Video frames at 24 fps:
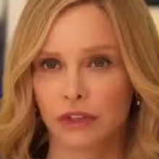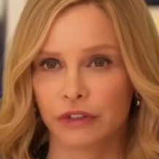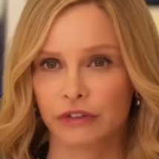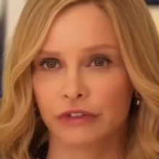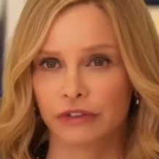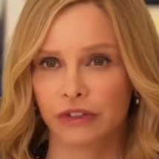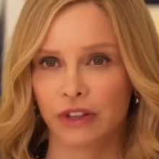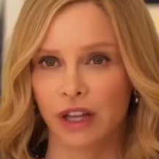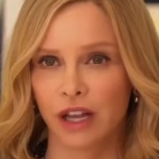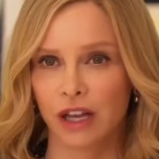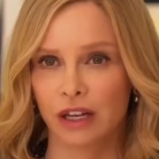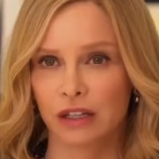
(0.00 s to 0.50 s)
The
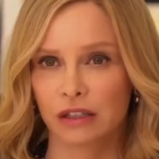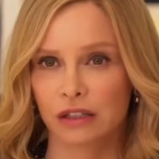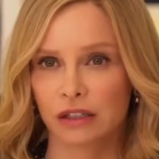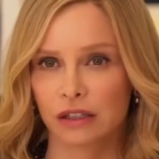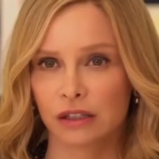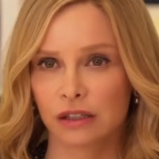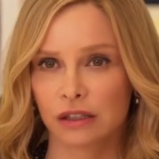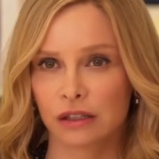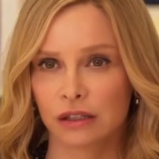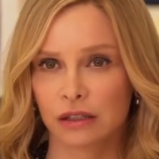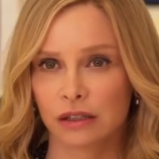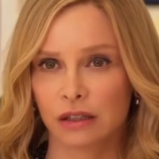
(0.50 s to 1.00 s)

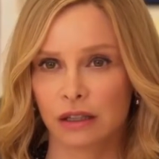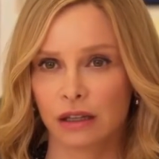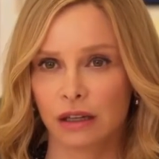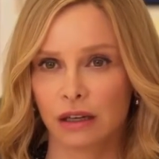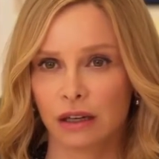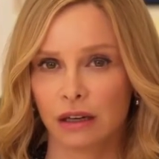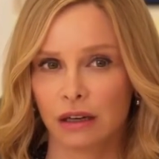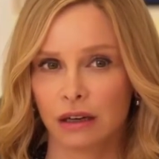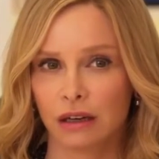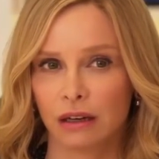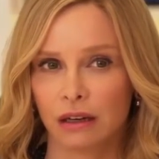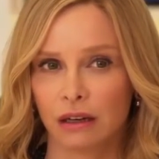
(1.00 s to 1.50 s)
Flash
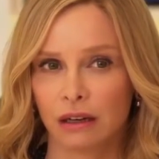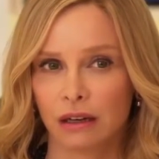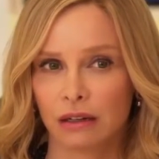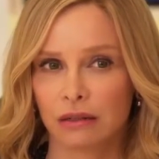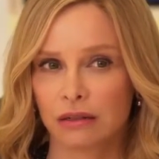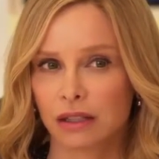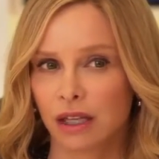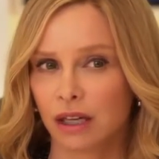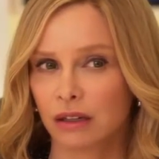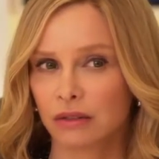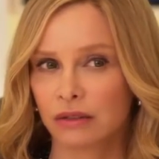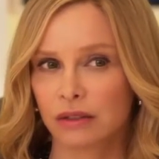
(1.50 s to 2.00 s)

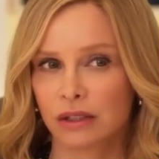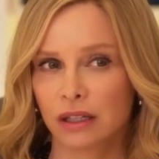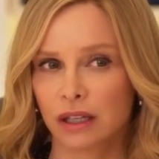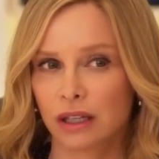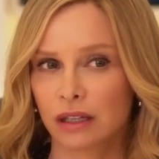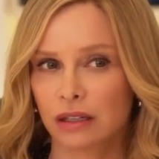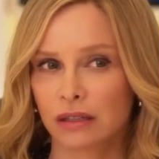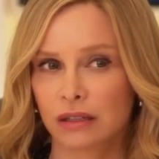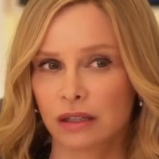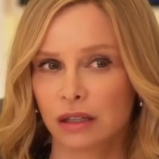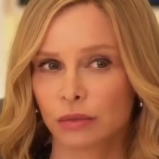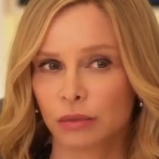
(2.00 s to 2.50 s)
sounds
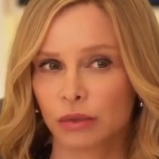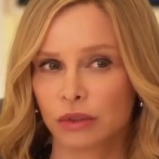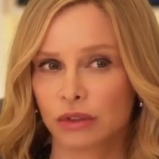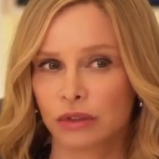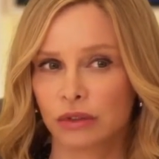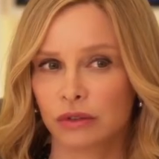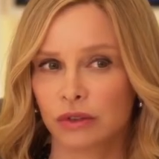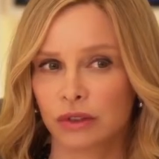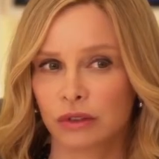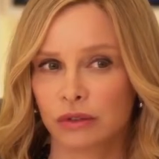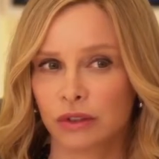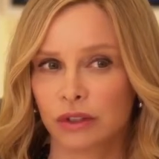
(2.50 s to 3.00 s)
like someone
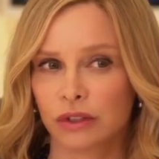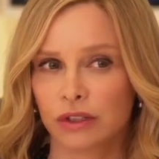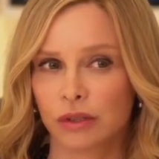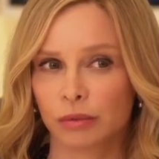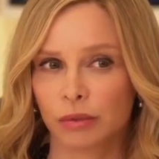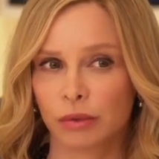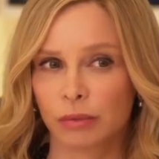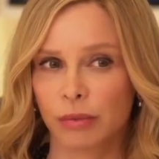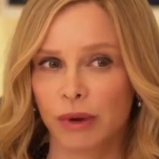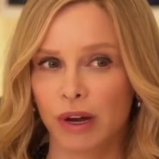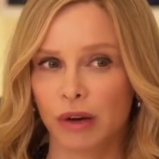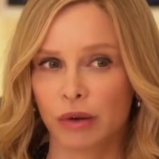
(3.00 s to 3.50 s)
whose only
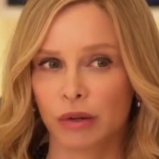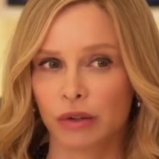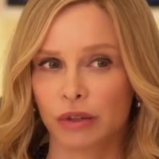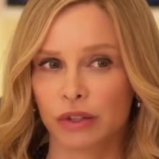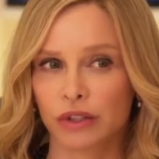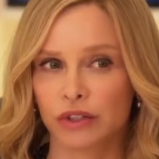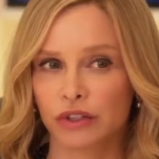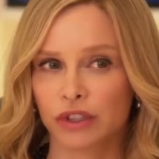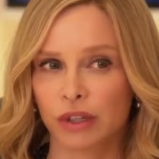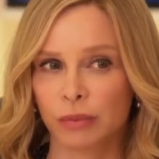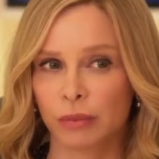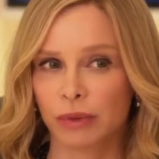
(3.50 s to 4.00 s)
superpower
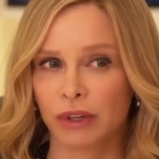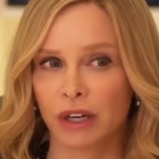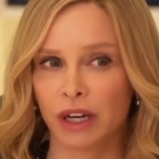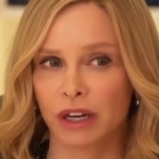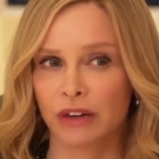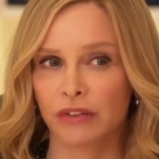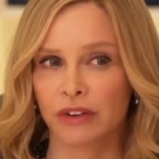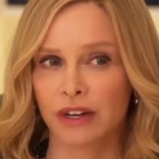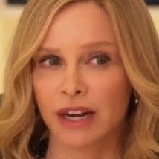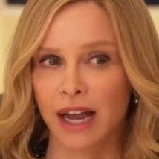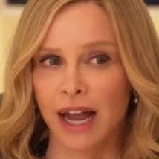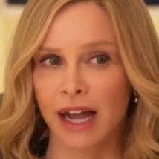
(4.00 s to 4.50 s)
is jumping
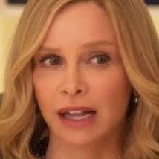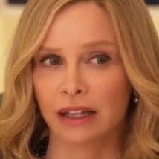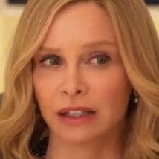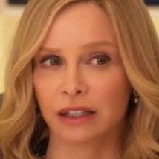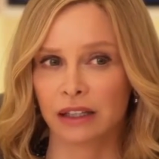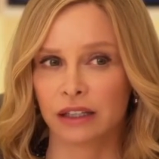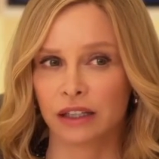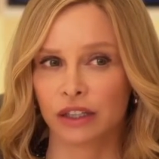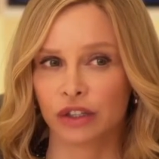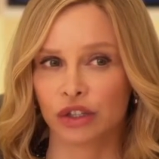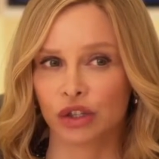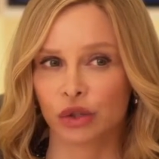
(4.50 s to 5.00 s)
out of an
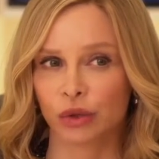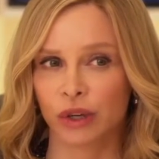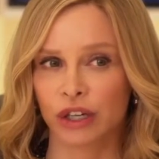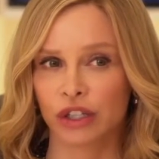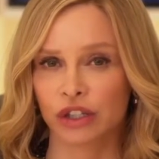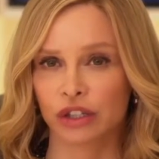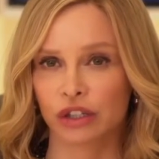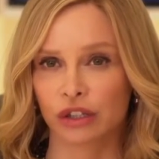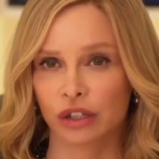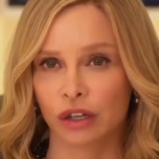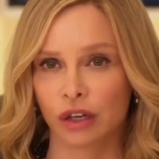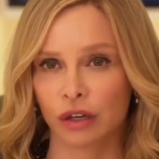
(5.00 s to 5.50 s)
alley in a
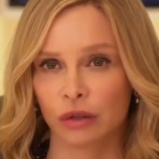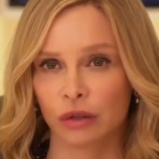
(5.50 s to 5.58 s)
trench